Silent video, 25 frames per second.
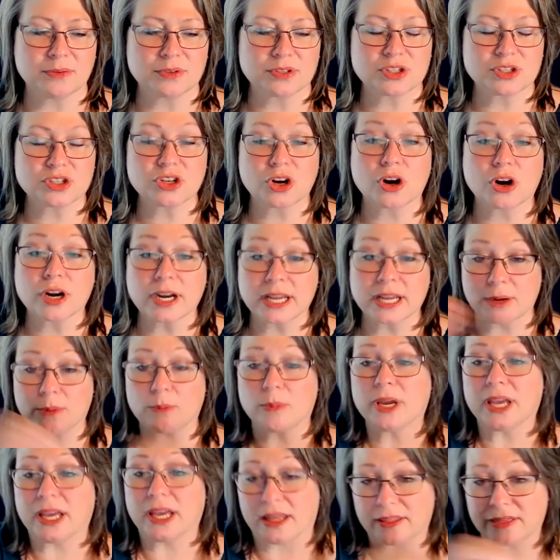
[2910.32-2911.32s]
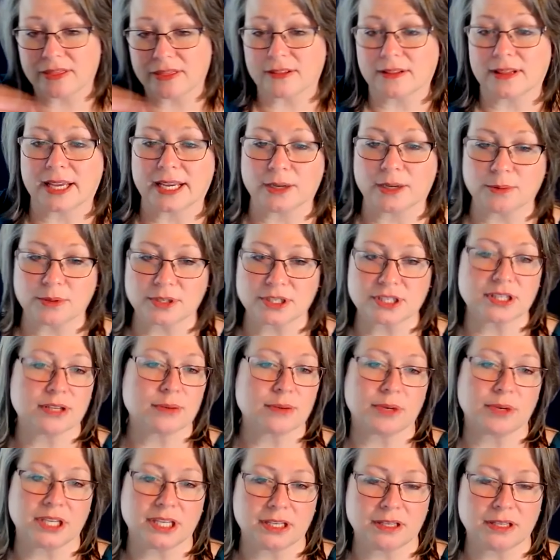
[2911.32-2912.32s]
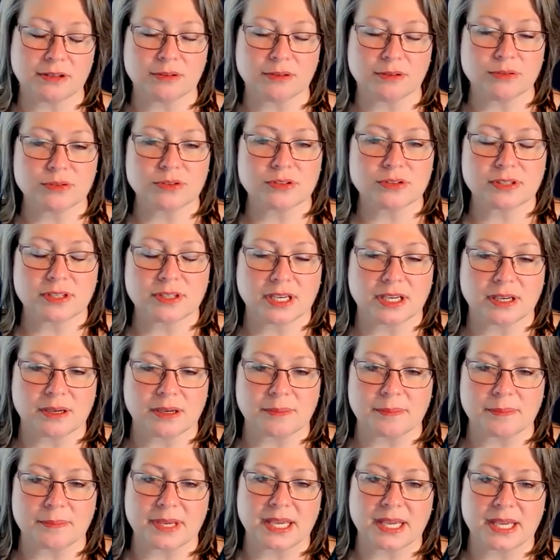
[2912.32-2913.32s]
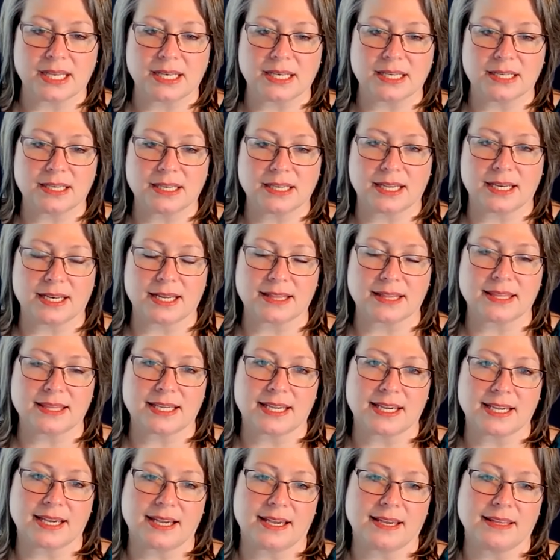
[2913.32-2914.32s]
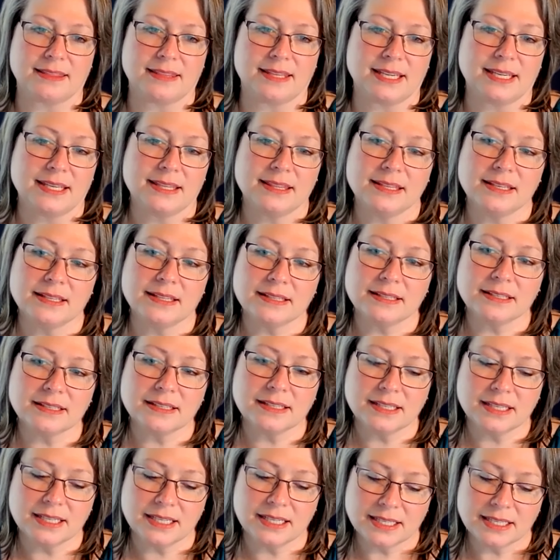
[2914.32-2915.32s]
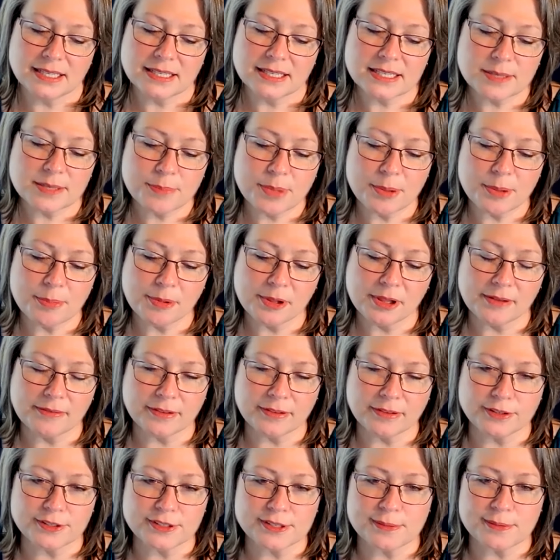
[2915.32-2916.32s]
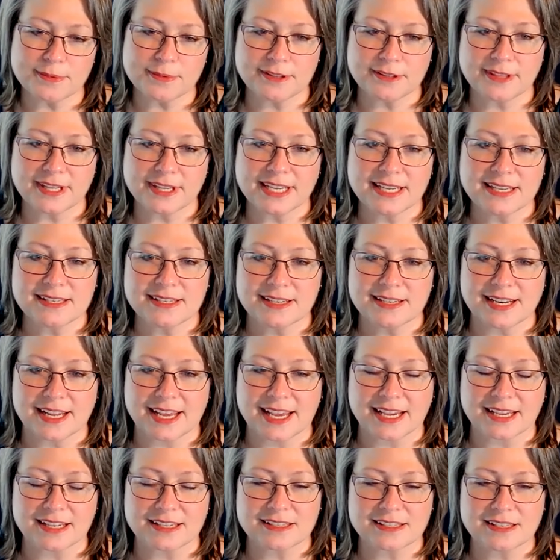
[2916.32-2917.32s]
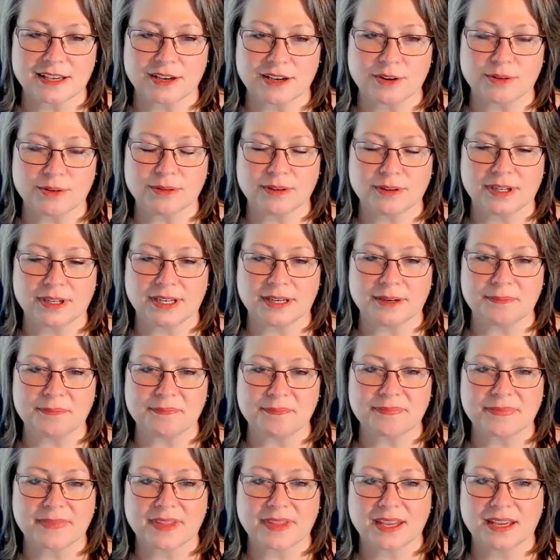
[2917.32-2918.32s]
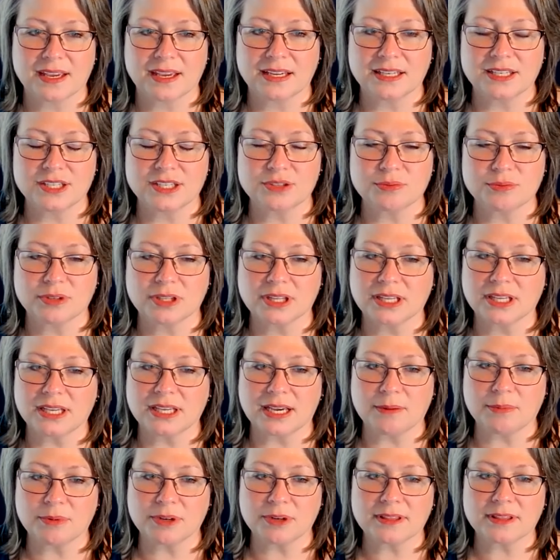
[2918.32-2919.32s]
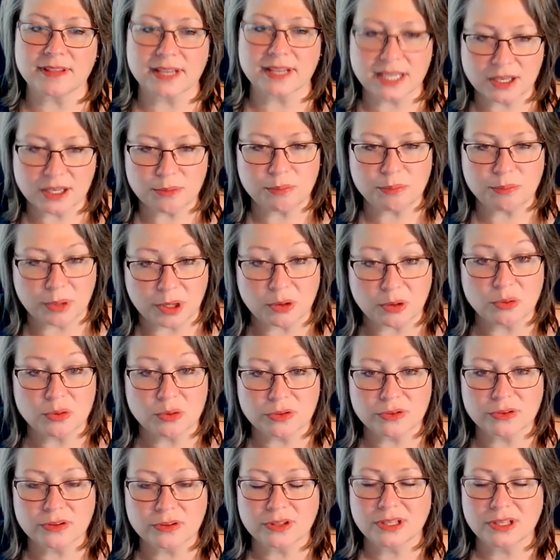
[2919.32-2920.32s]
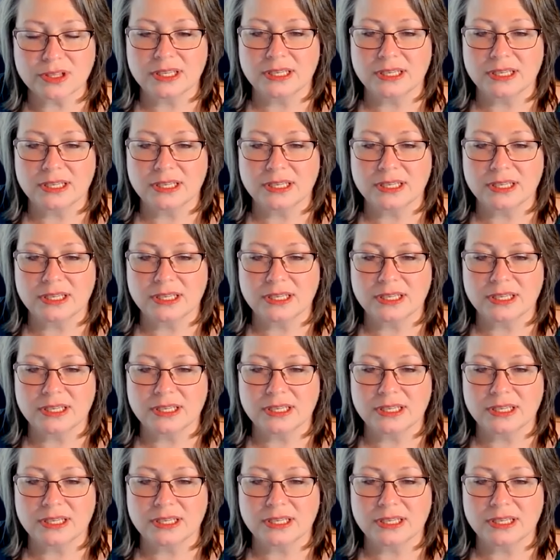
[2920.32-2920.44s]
starting with the language that we use. And I think that some people have learned so many things today. So I want to thank you both